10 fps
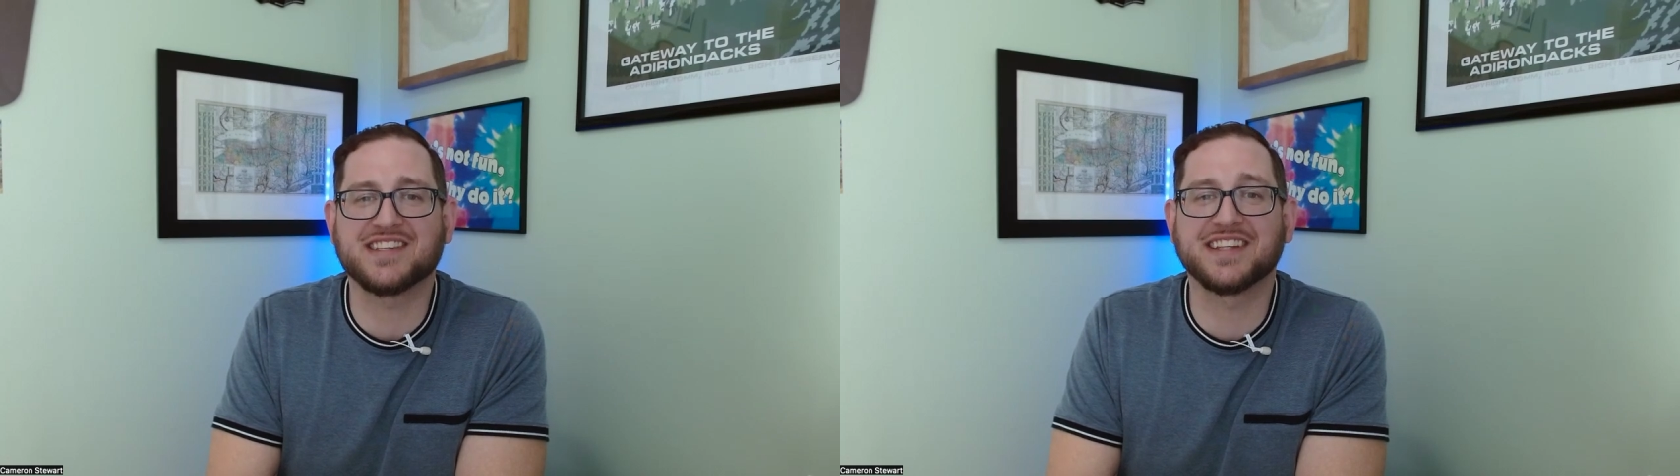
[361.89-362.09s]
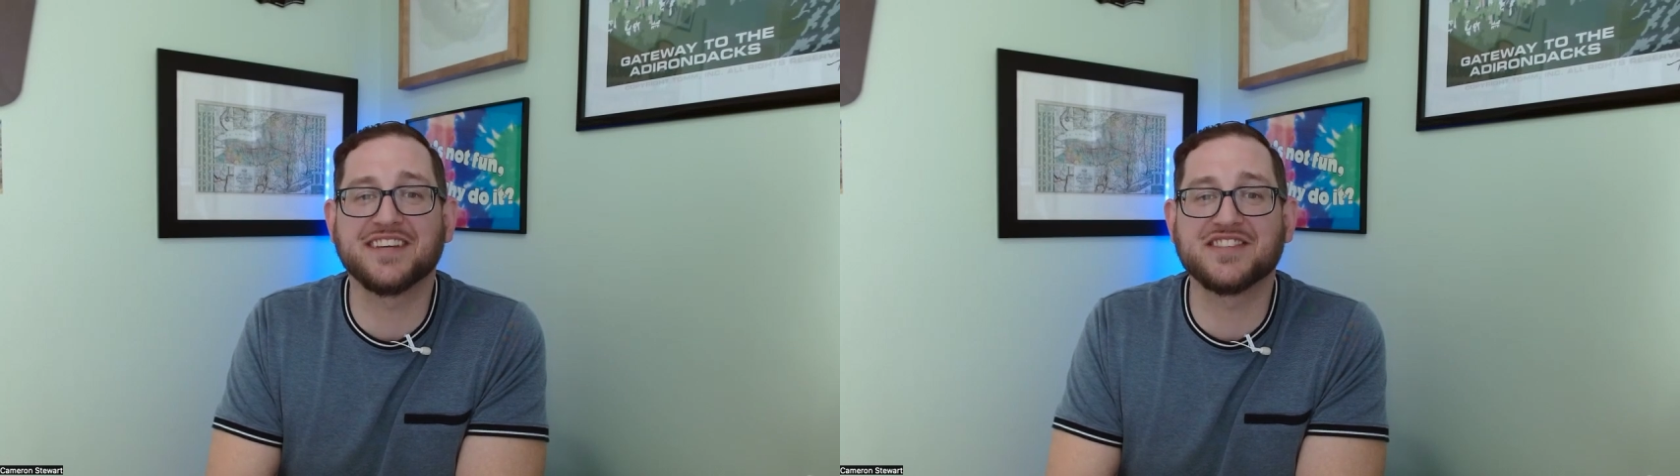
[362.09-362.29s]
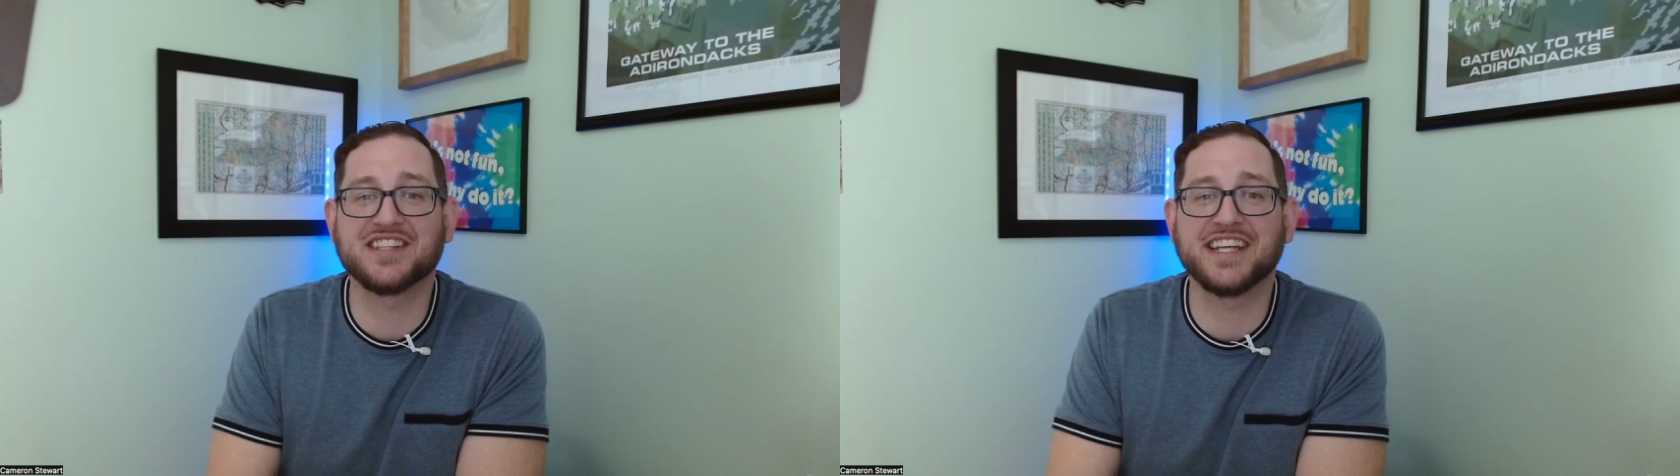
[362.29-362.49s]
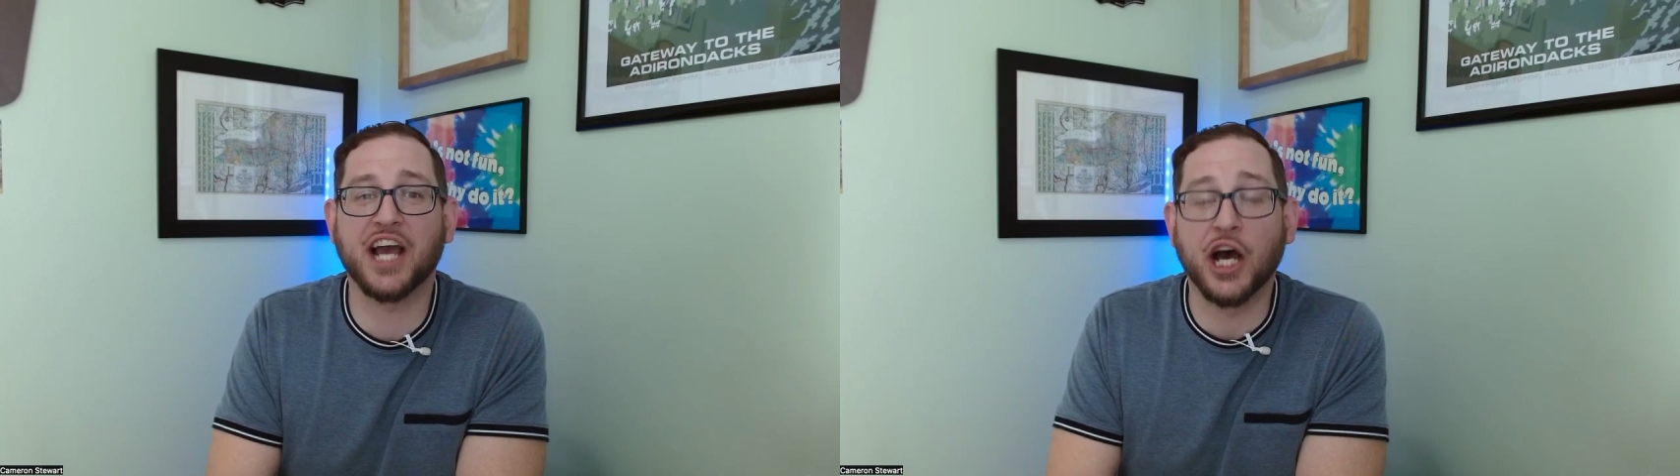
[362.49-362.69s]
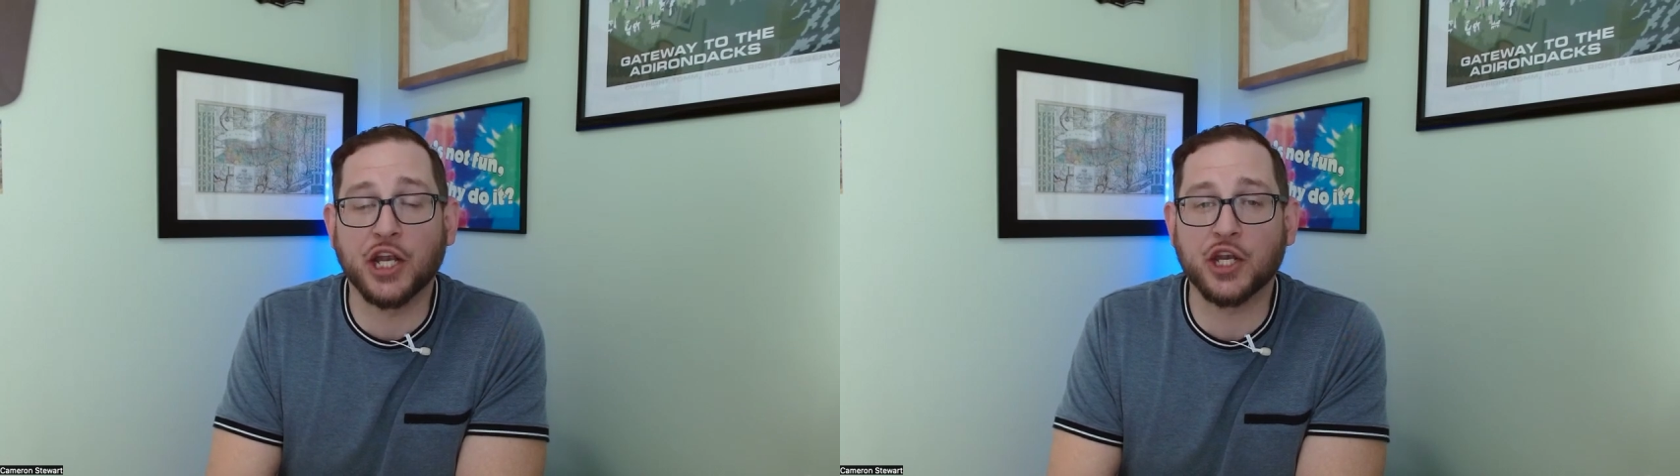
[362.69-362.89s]
lives in the
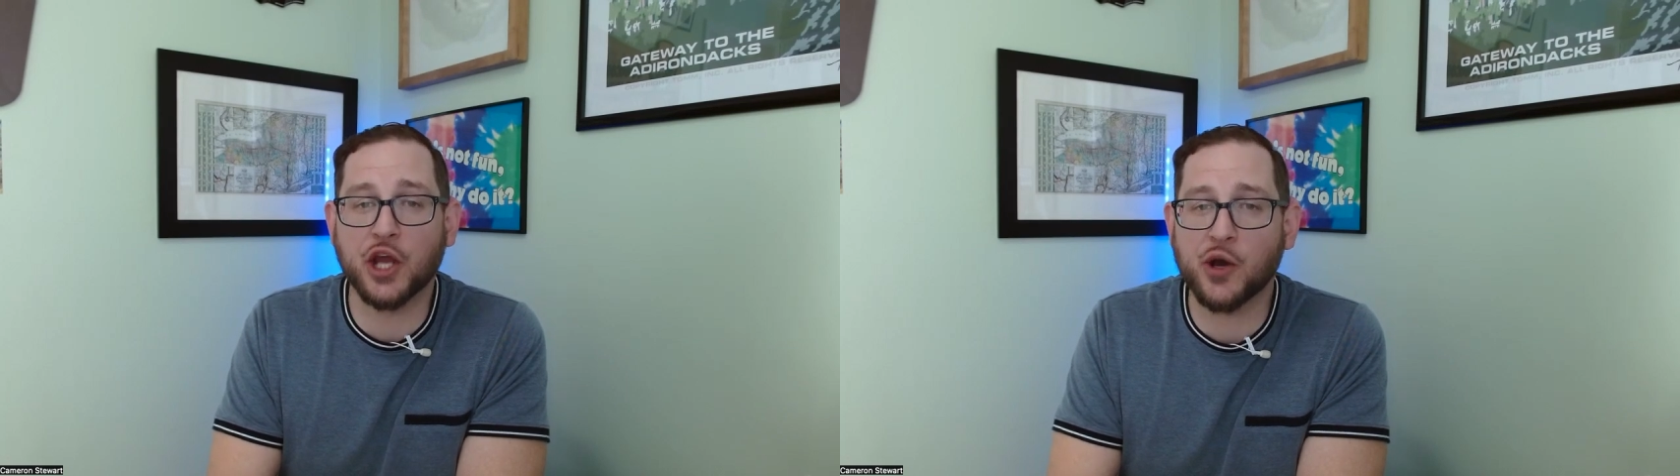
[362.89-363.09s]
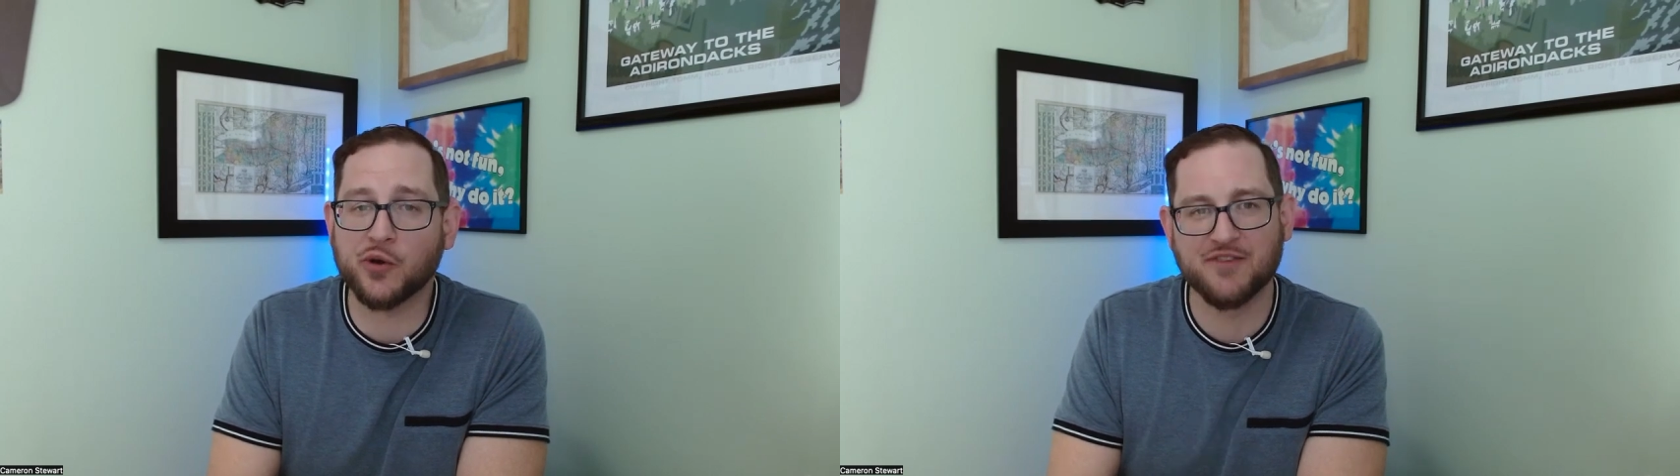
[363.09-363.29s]
unknown.